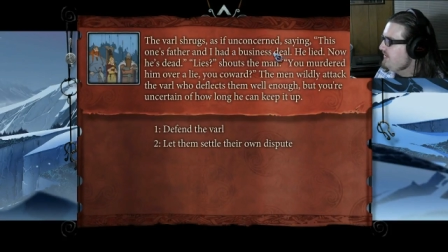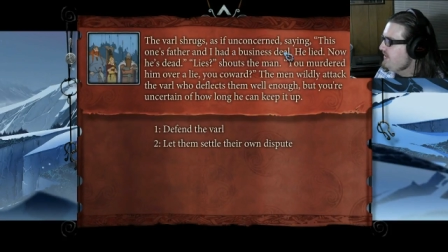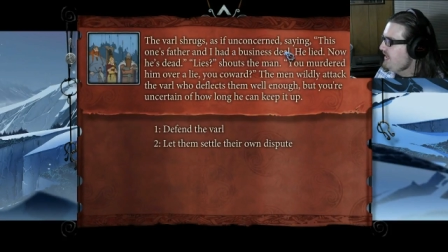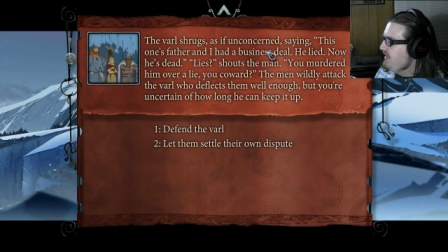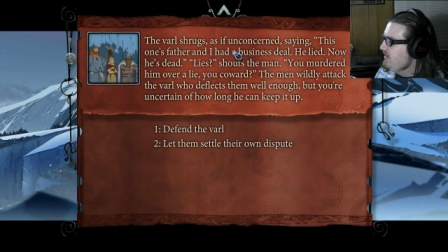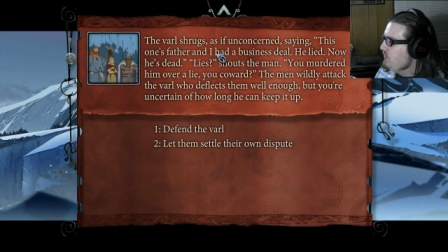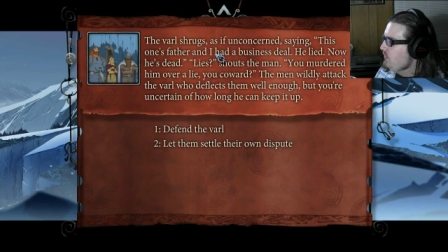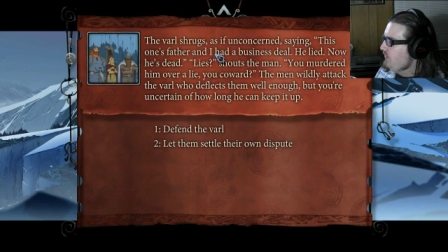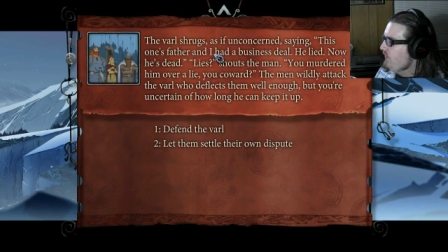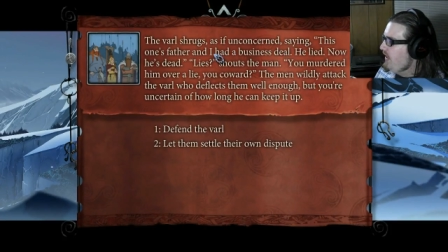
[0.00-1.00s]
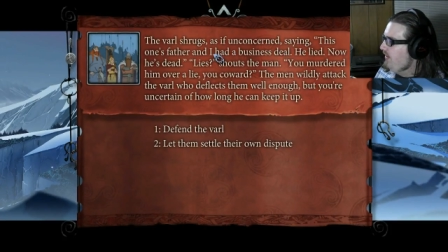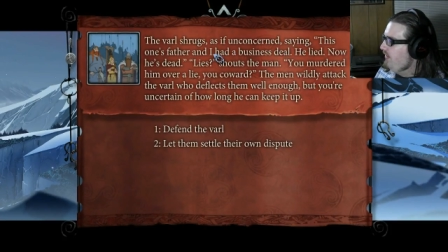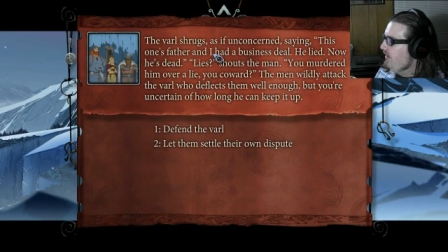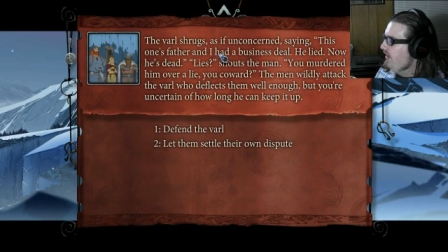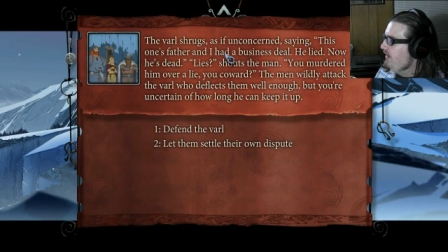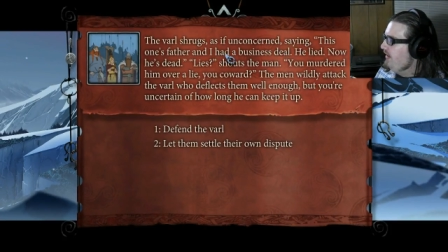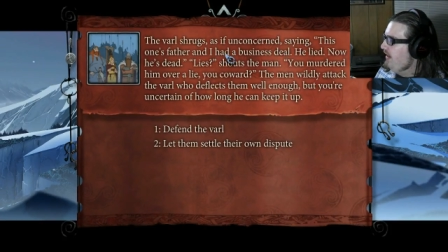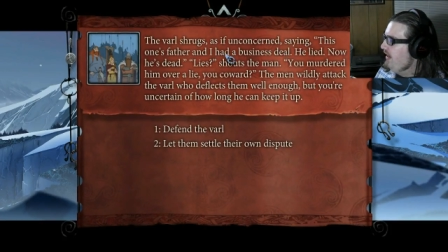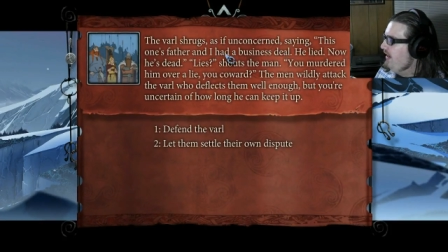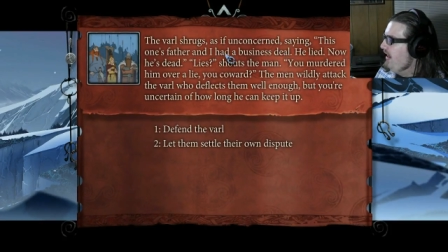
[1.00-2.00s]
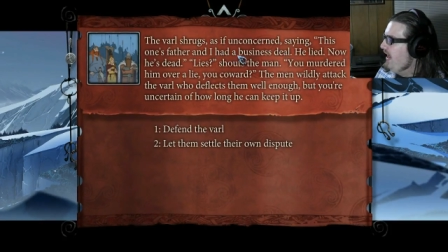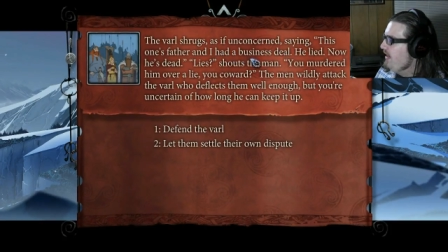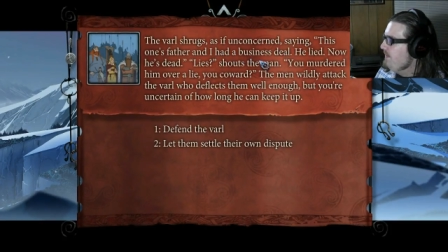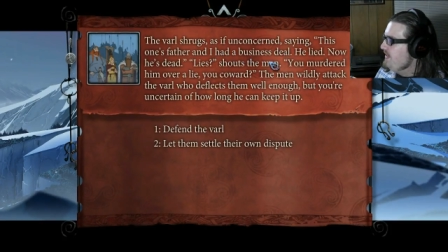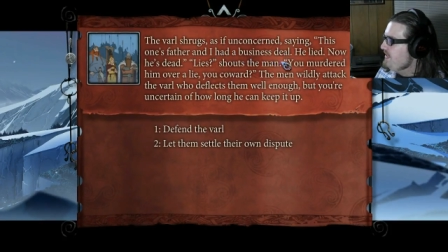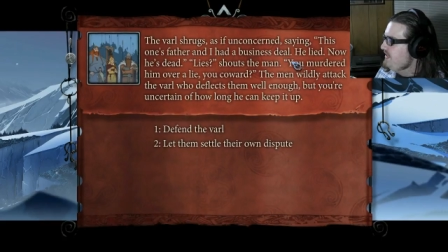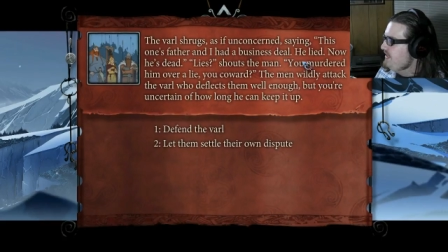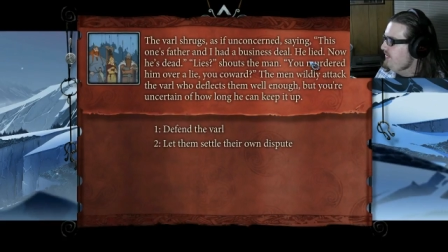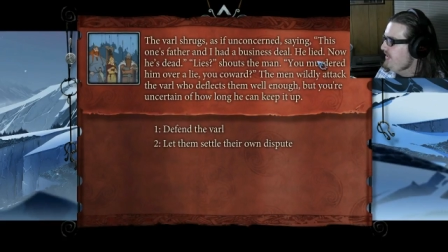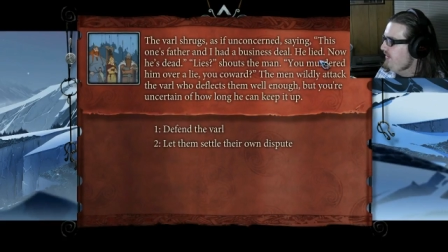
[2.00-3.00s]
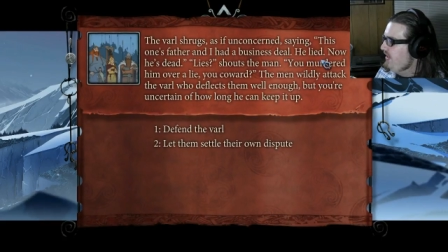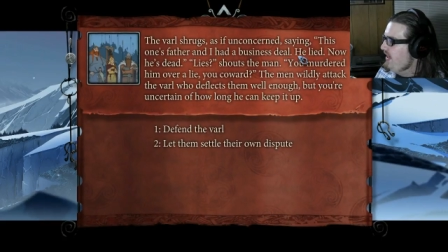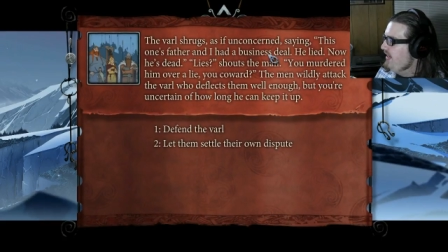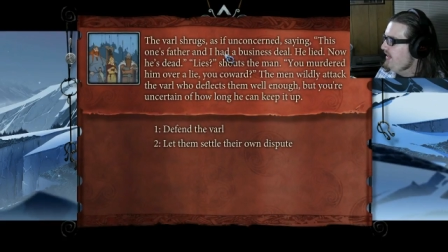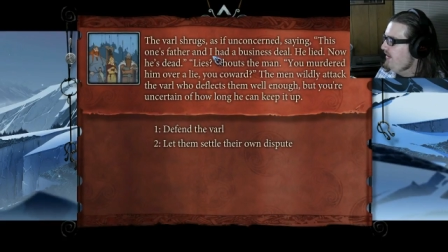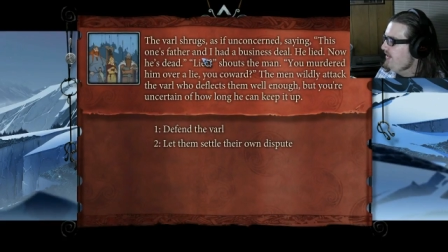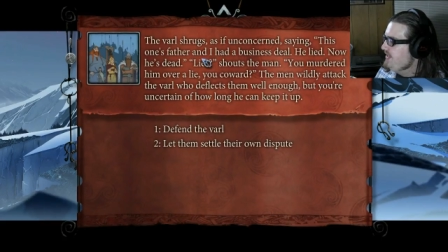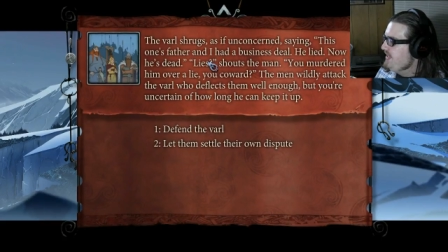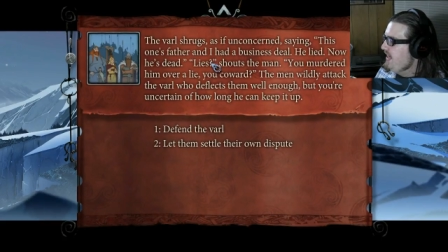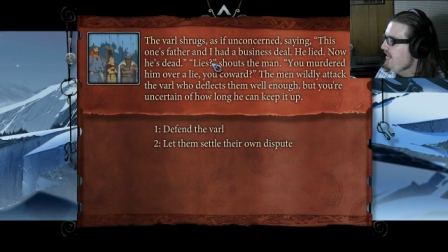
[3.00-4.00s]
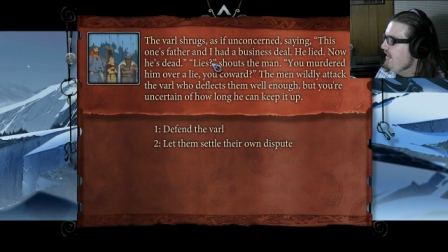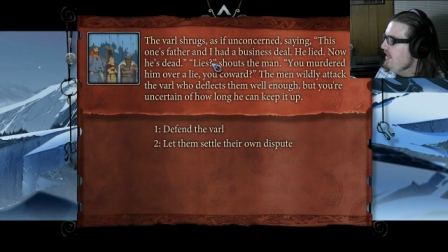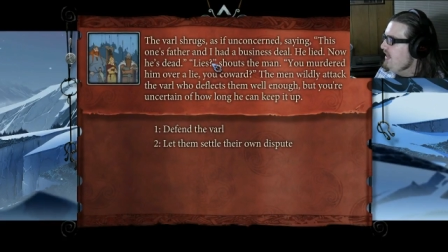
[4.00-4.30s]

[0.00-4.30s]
as if saying this one's father and and I had a business deal. He lied. Now he's dead."